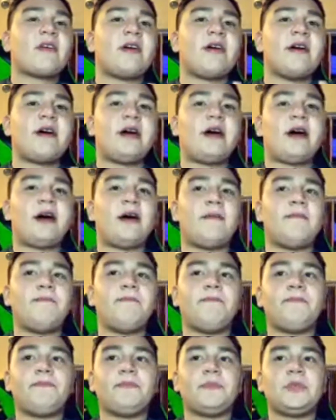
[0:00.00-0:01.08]

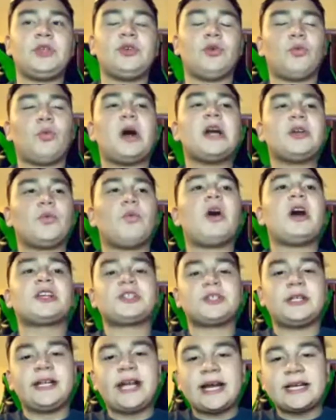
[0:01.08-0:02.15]
you'll want to watch
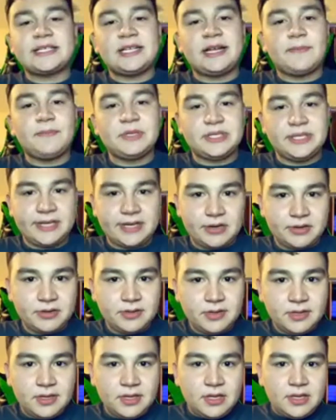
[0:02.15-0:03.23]
the next episode.
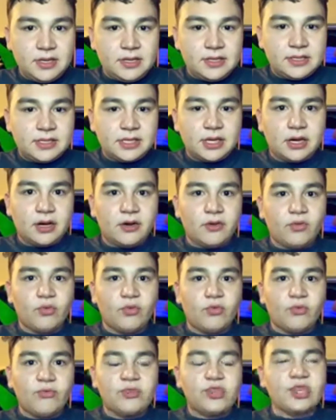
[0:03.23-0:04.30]
So
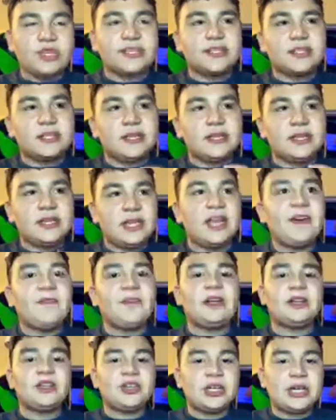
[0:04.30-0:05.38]
just give it
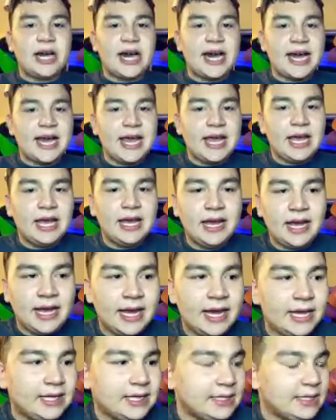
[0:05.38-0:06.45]
a try,
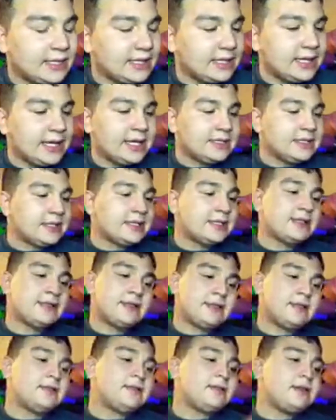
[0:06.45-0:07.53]
and it's,
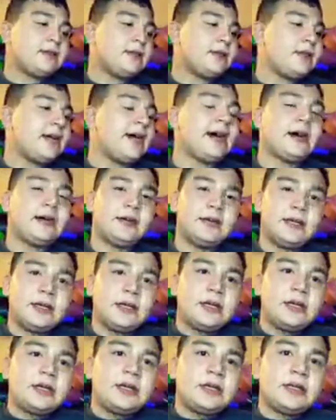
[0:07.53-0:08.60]
yeah,
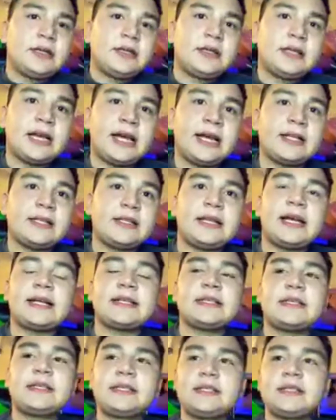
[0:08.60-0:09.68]

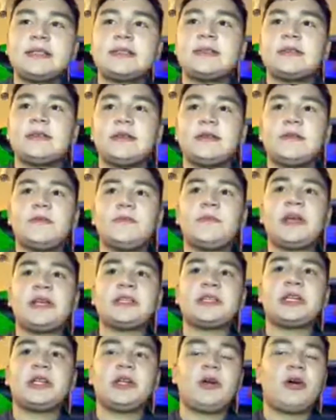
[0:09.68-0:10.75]
that's
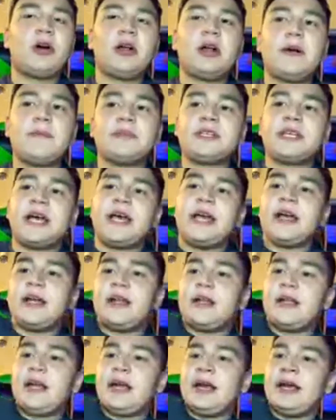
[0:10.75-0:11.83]
basically all I'm
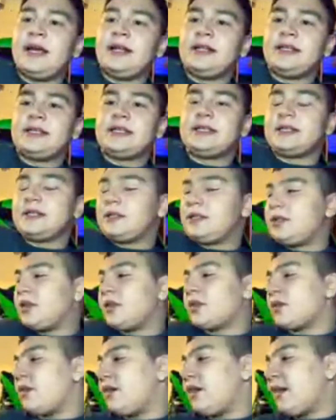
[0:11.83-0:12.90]
saying. And
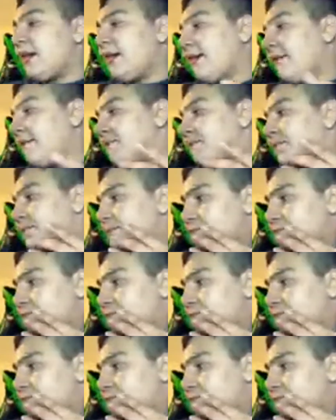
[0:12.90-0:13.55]
what